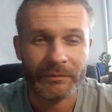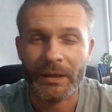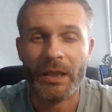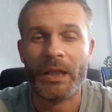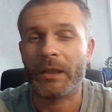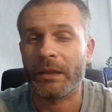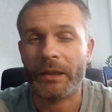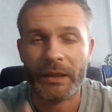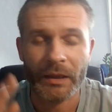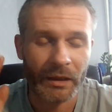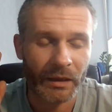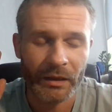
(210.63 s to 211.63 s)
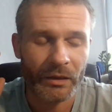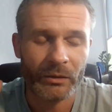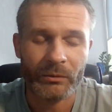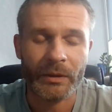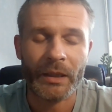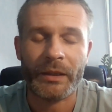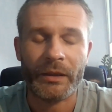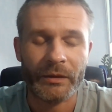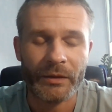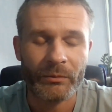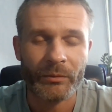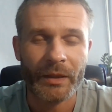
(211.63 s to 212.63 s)
garlic, I don't know,
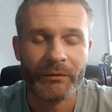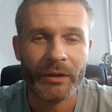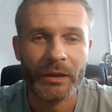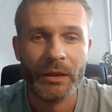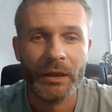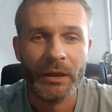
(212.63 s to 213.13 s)
onions, whatever.